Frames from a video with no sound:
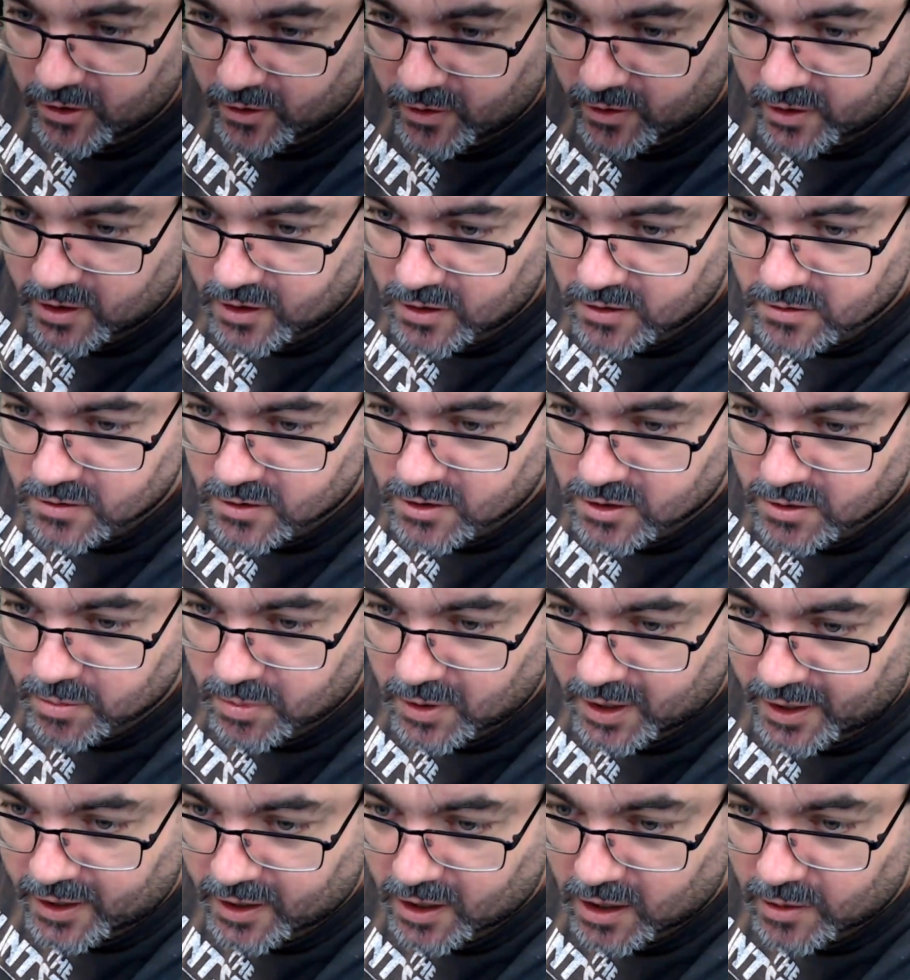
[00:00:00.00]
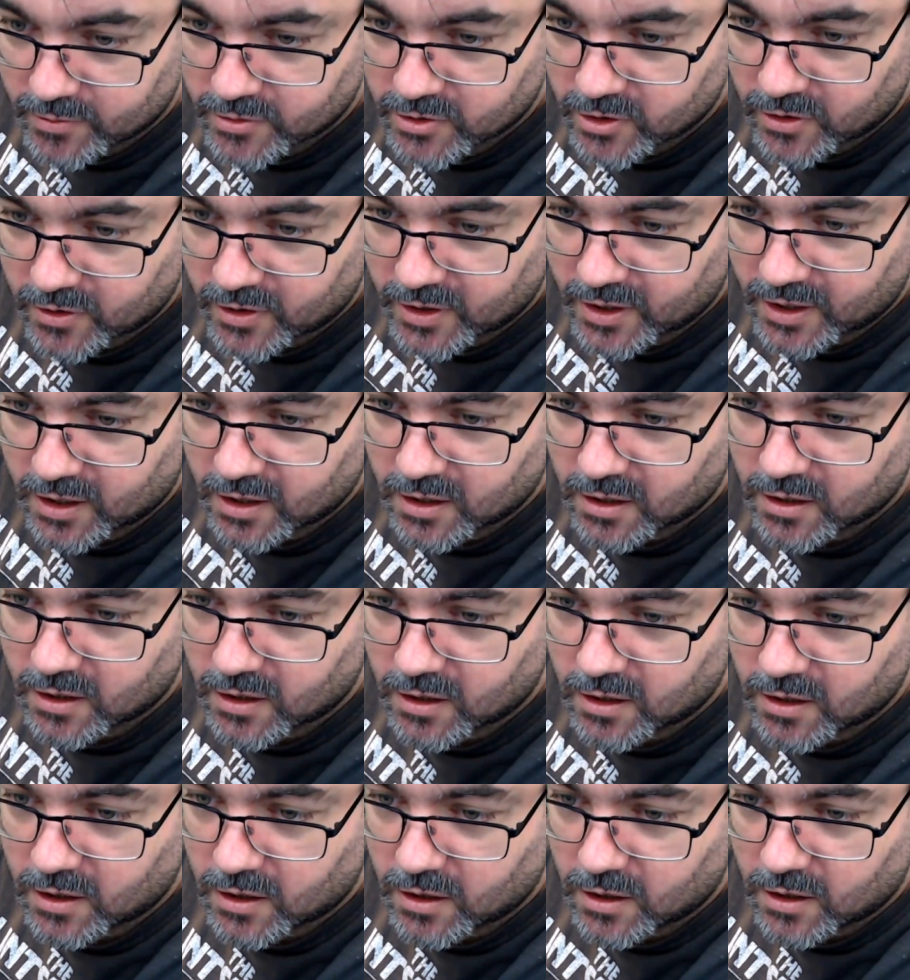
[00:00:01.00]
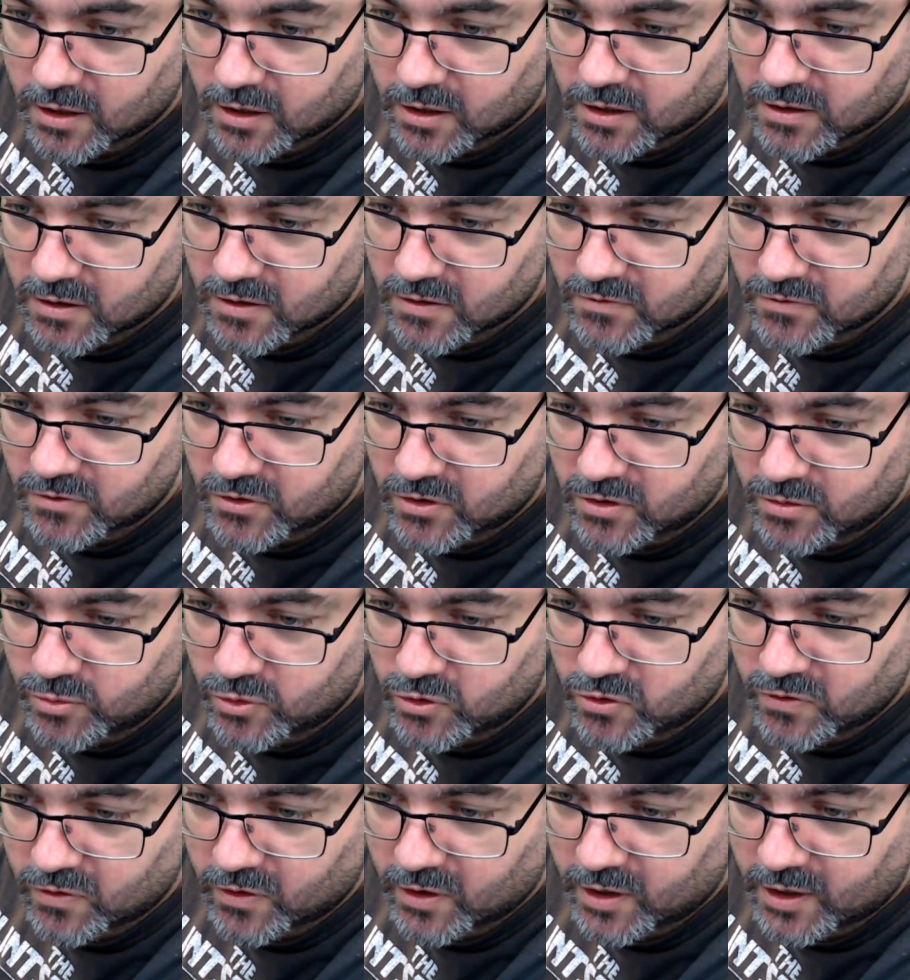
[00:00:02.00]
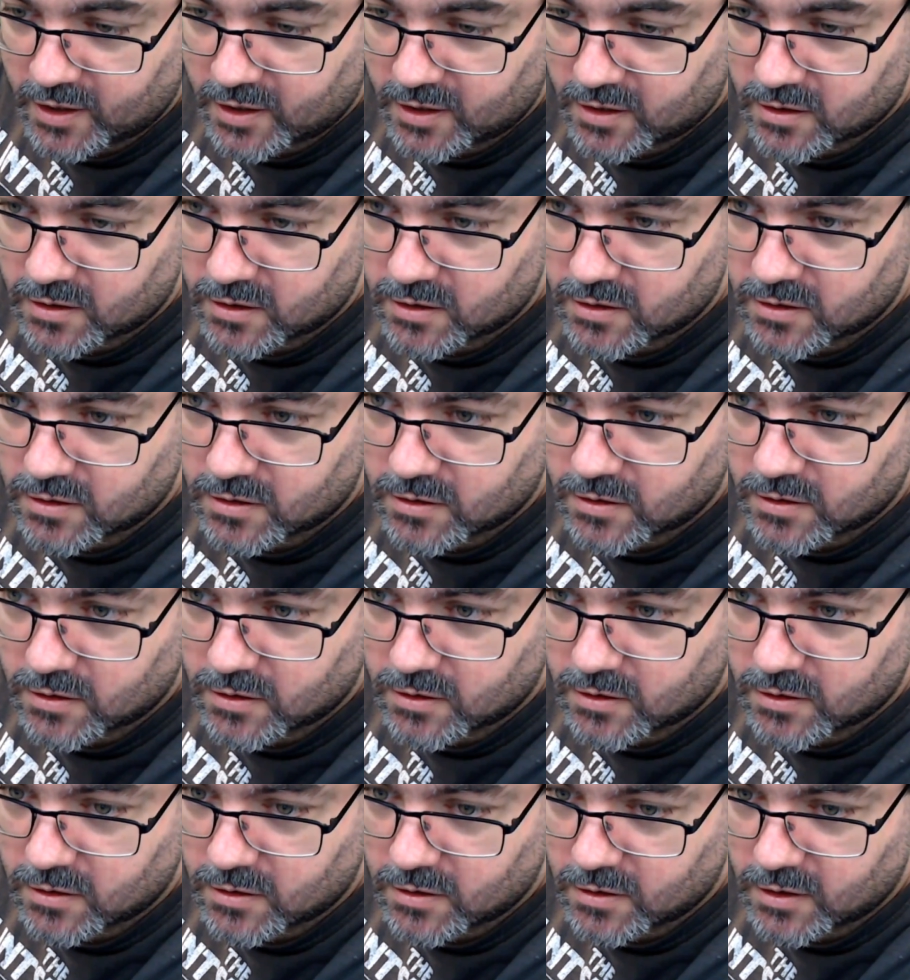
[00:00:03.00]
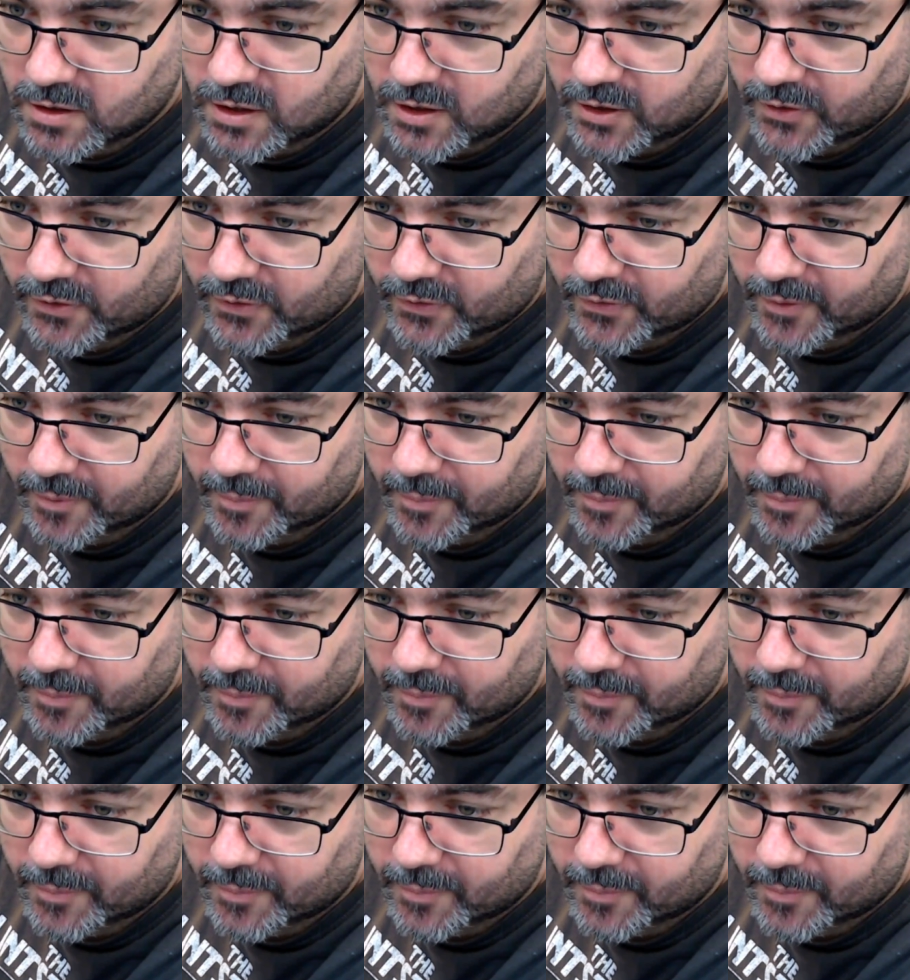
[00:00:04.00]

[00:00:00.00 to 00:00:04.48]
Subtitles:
that display capture thing. Remove that. Yes.